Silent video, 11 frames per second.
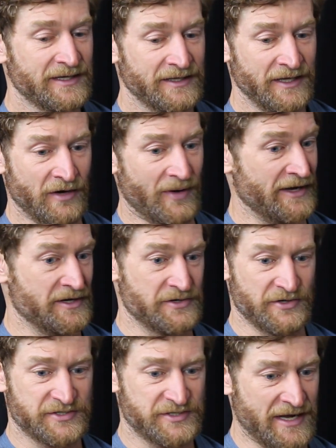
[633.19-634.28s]
You know, I
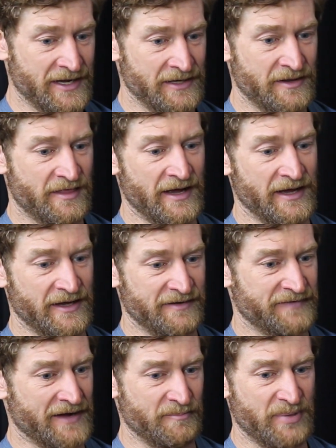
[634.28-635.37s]
understand that
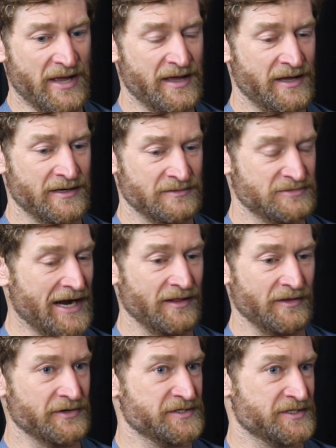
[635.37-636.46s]
if I'm paying
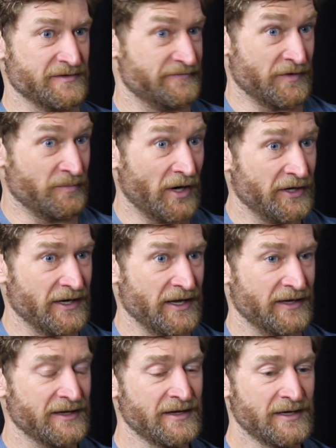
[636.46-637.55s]
dollars to, for
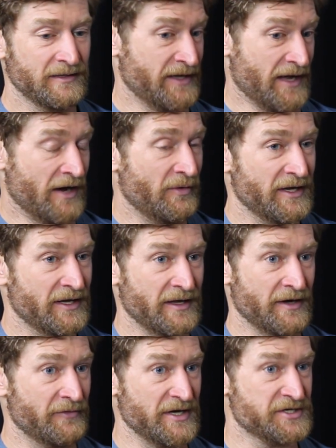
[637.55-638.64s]
marketing, like I want to
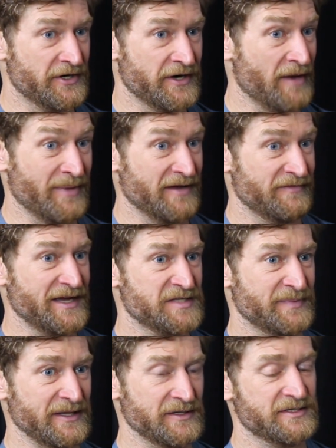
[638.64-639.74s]
get a return on my investment.